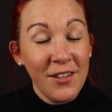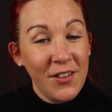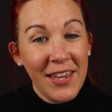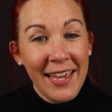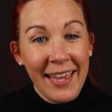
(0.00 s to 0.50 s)
so
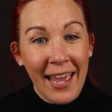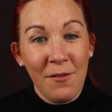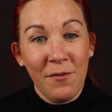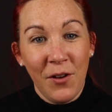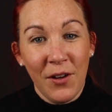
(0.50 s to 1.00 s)
that you can gain
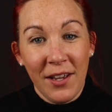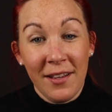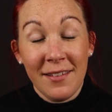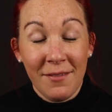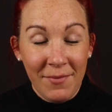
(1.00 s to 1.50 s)

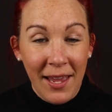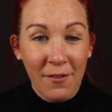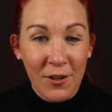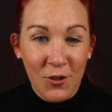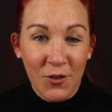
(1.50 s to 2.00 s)
focus
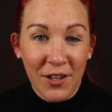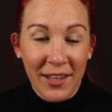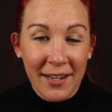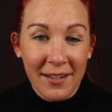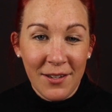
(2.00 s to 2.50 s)
if you're
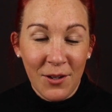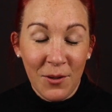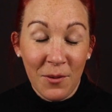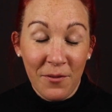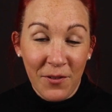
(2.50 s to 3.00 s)
struggling
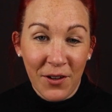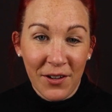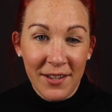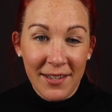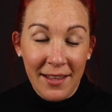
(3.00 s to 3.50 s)
to
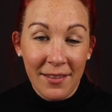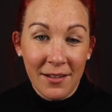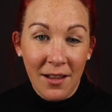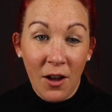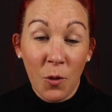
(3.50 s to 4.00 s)
focus in the
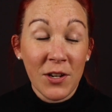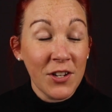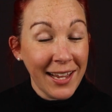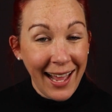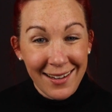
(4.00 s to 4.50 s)
dark, which
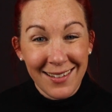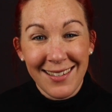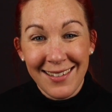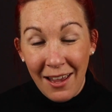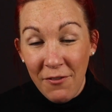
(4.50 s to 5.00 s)
the
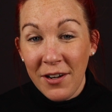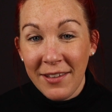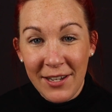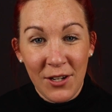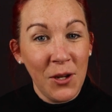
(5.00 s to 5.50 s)
Canons
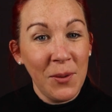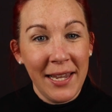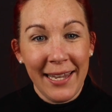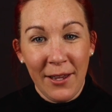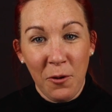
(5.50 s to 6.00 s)
definitely do
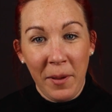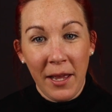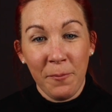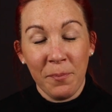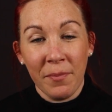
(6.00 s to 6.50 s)
a little
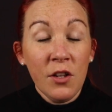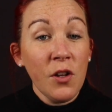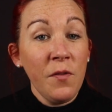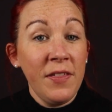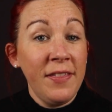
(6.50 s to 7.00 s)
bit. So for